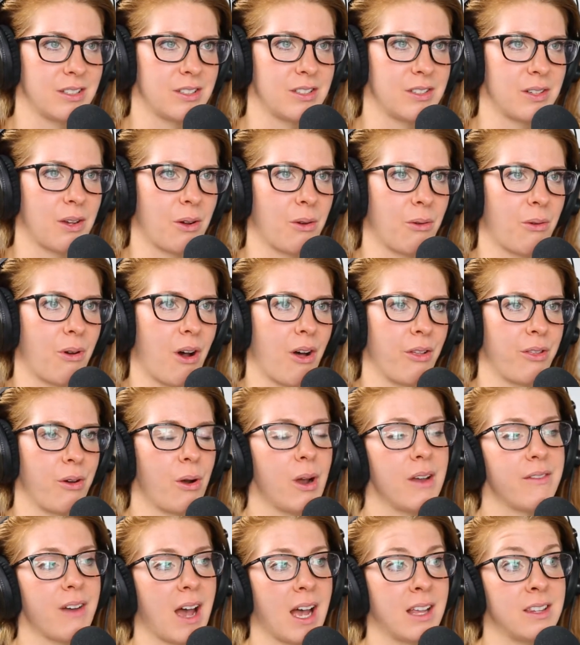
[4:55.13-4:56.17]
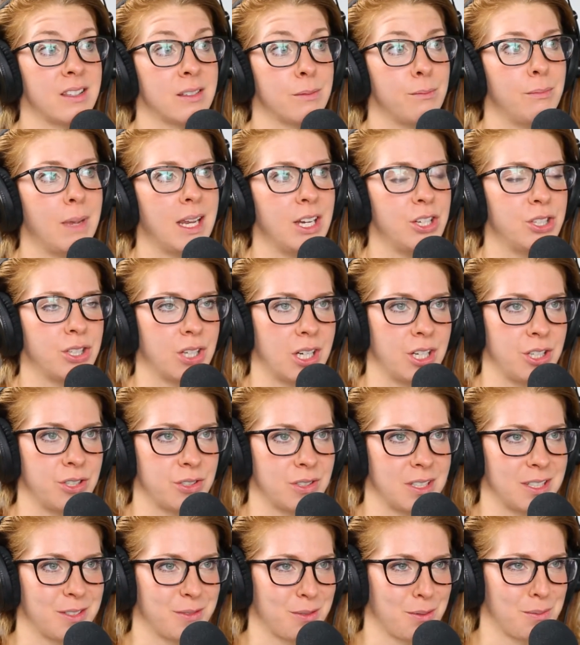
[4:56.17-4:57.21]
So although I've had some major
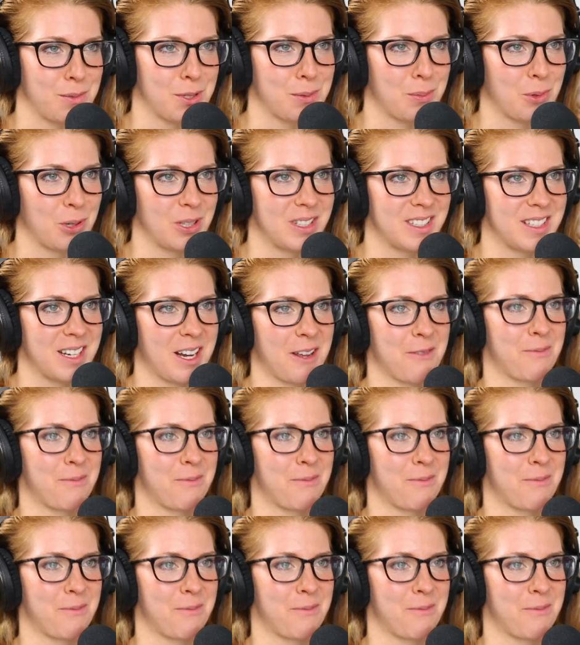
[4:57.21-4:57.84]
injuries from sports that